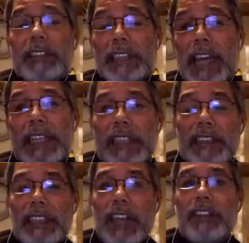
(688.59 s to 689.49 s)
kind of get
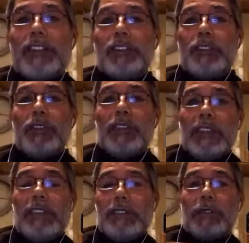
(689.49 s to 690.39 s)
together to do
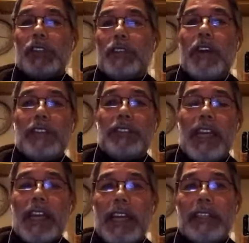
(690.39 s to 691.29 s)
these first 5
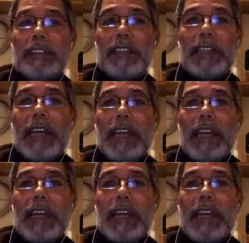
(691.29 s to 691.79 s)
shines, I